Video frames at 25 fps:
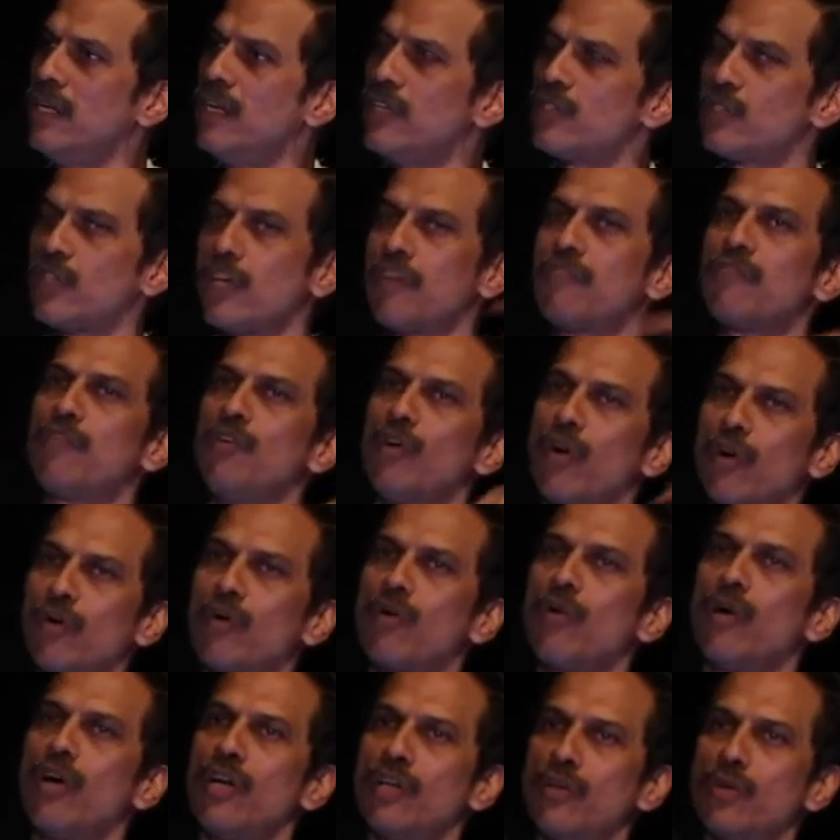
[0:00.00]
So if you are
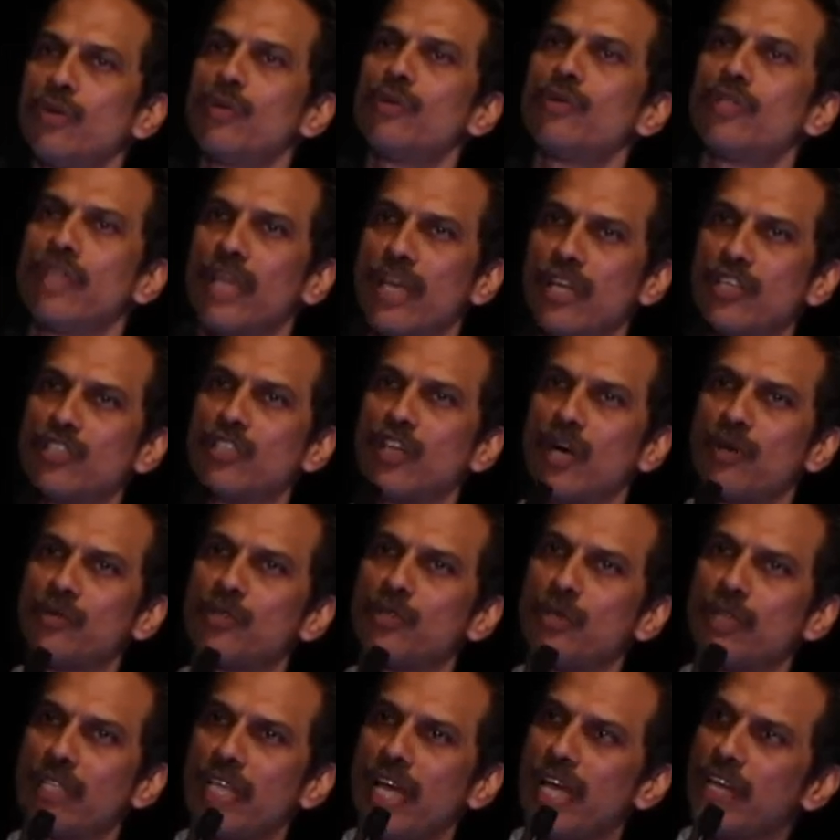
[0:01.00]
going to do their job,
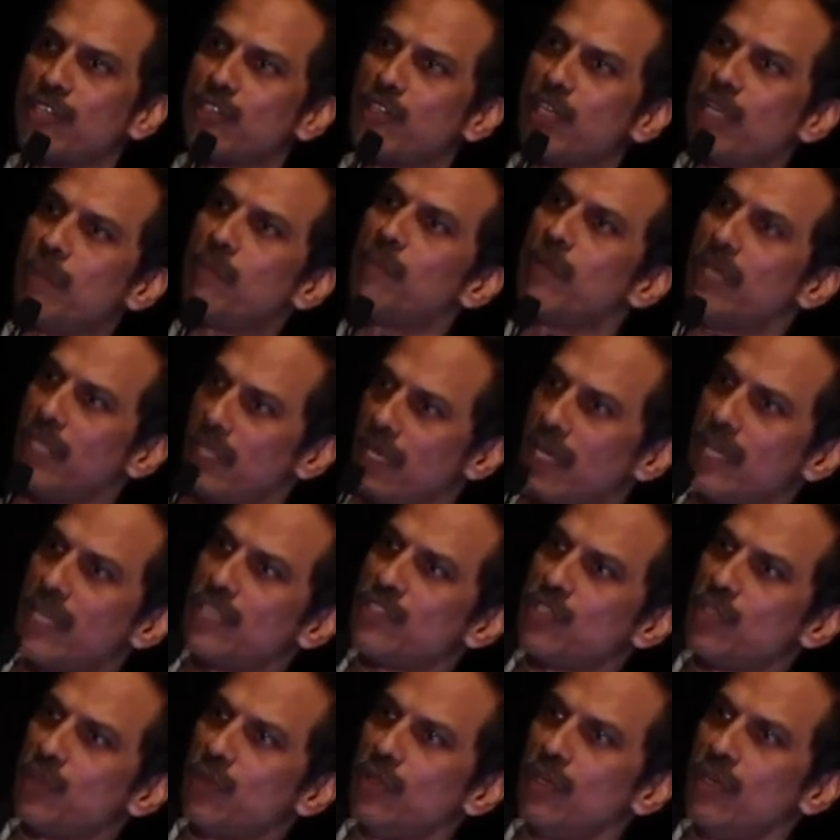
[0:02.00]
should they actually
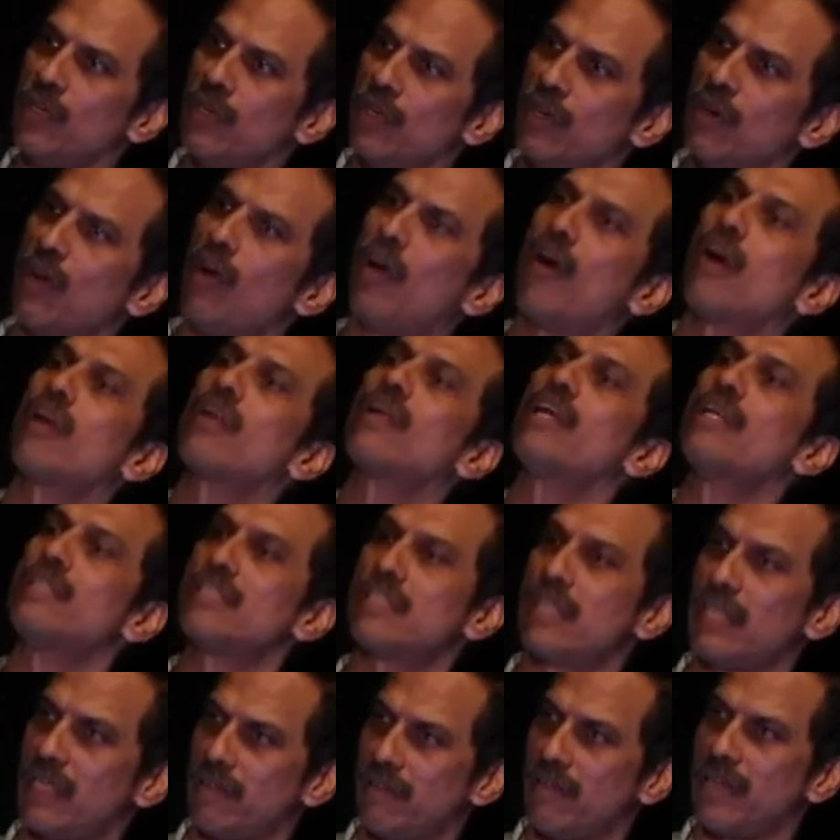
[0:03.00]
penalize you or
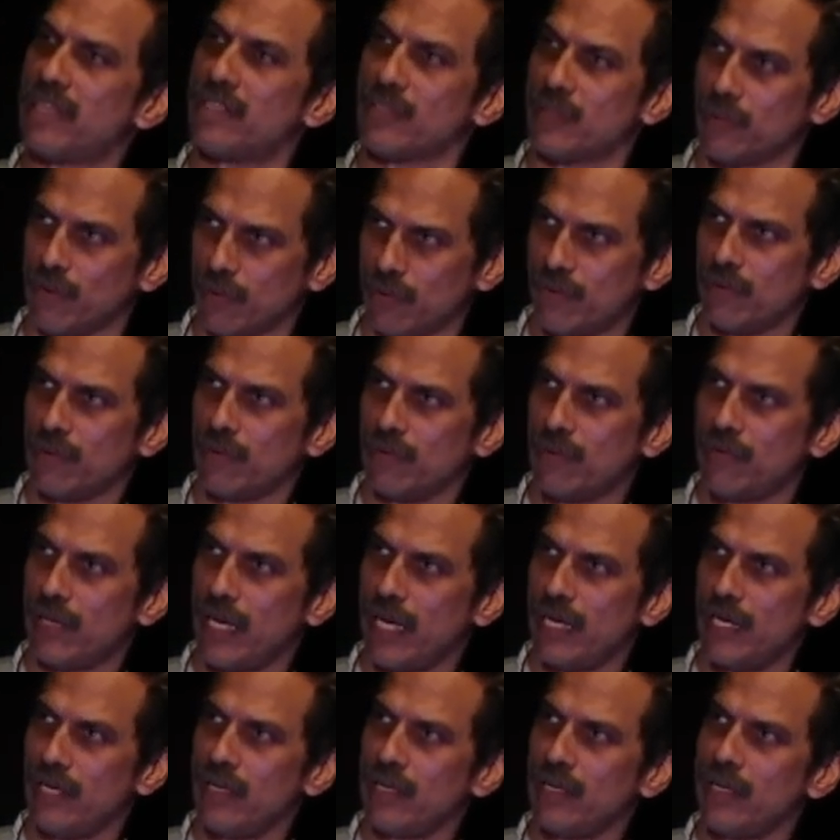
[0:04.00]
incentivize you,
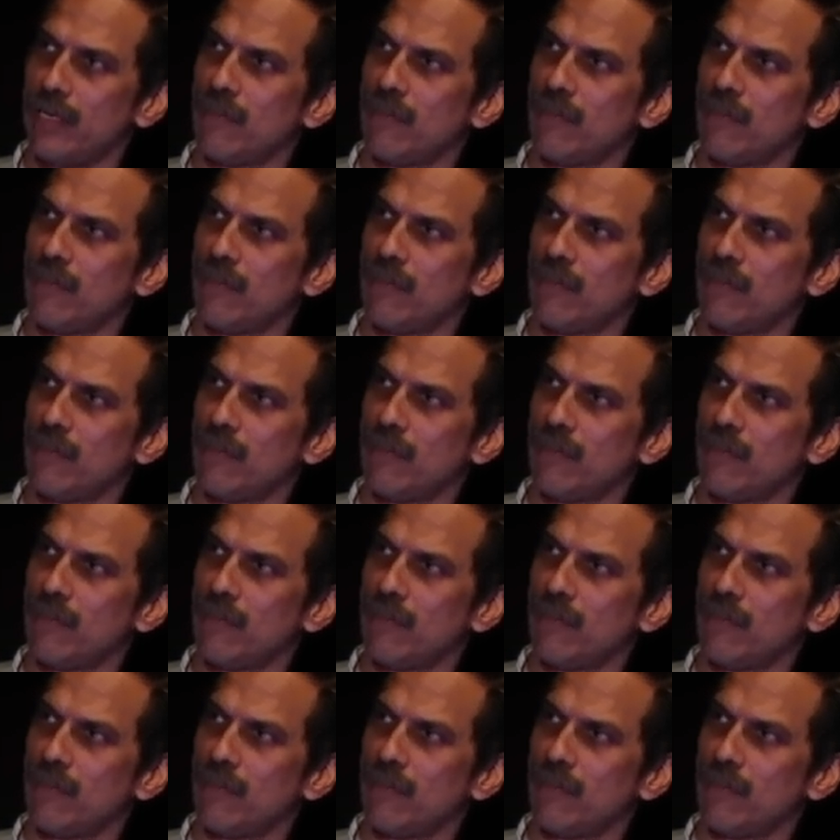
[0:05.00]
right?